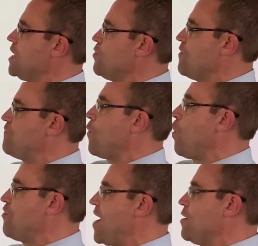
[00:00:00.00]
We know that
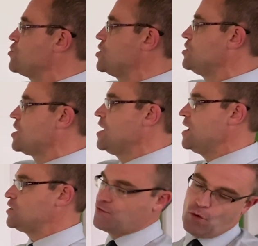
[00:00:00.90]
4000
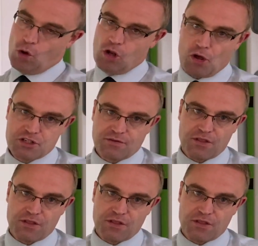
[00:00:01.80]
is 4 lots of